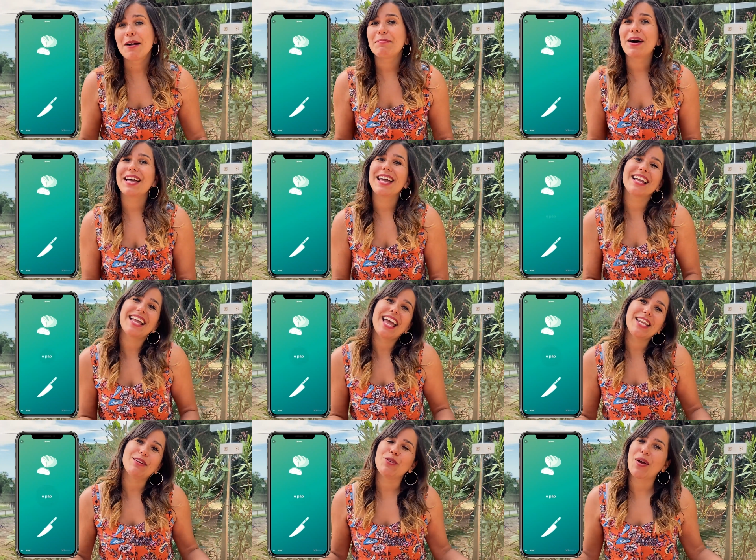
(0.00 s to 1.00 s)
But
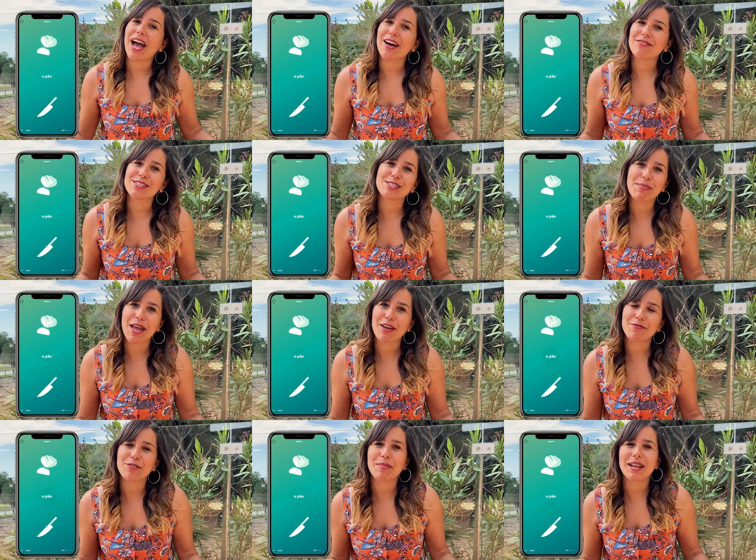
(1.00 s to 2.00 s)
again, if you have a spare
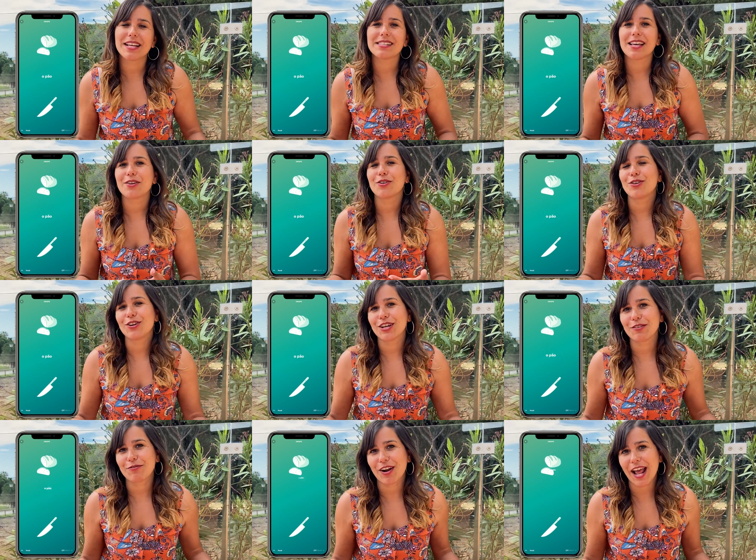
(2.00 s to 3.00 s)
few minutes and you're
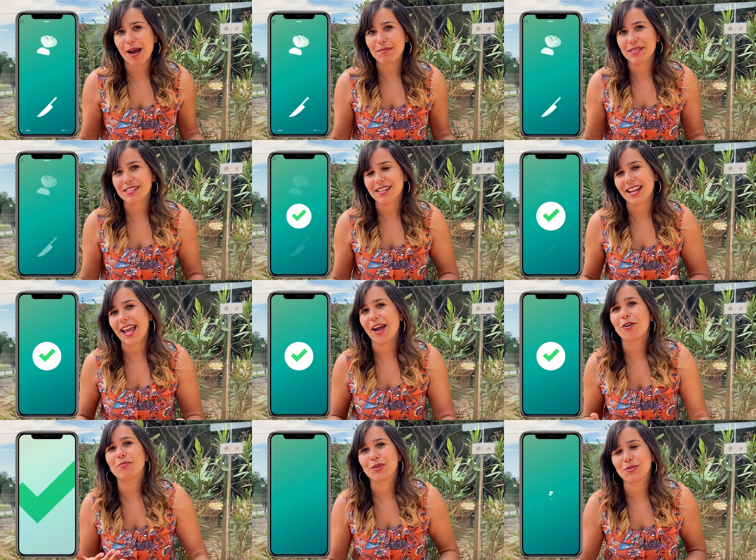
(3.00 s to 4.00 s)
looking for an app that's going to
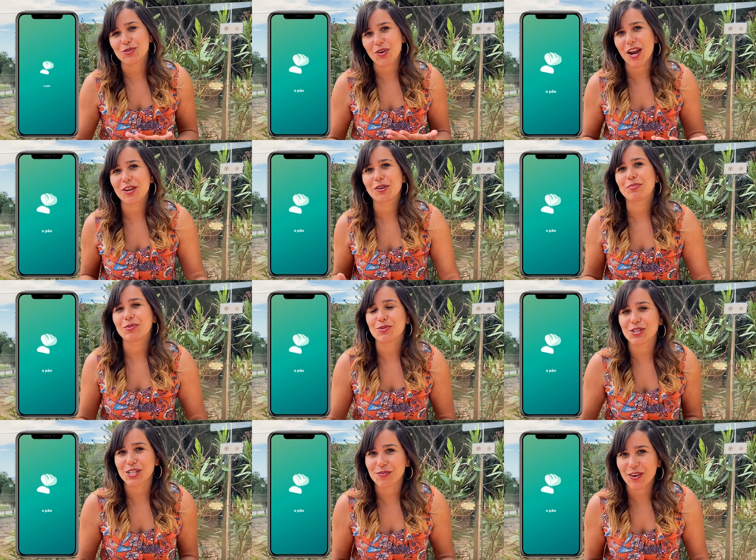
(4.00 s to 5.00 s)
help you train your
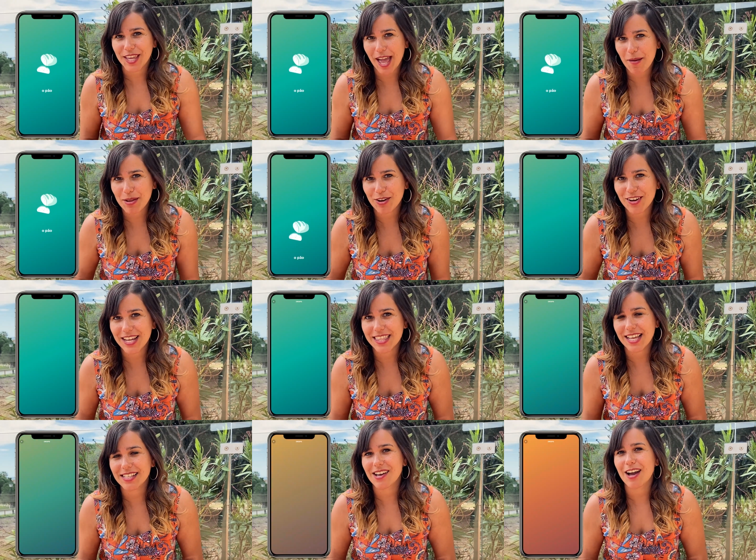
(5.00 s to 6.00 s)
Portuguese vocabulary in
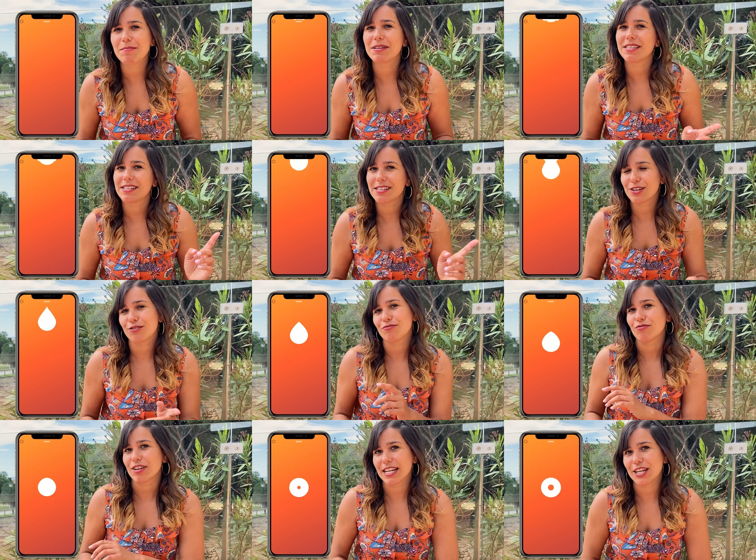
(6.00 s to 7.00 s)
that time, then this is a
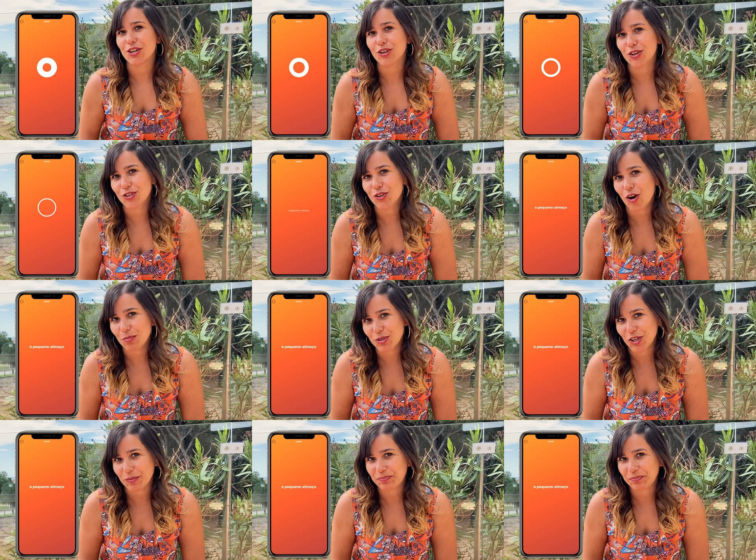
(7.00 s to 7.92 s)
really good option.